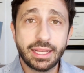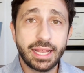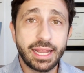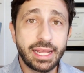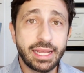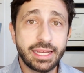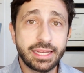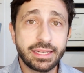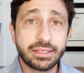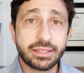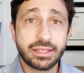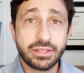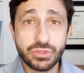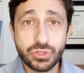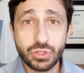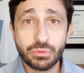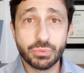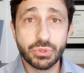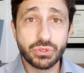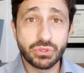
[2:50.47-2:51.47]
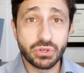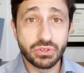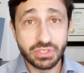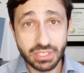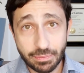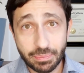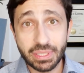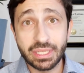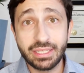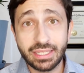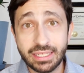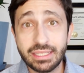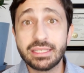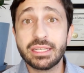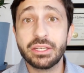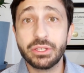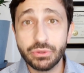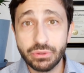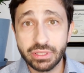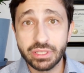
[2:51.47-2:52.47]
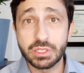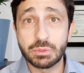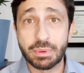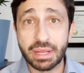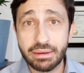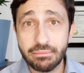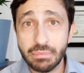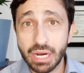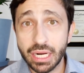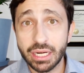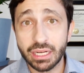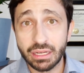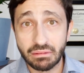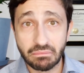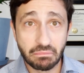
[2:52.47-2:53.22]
and consumers are typically continuing to spend money.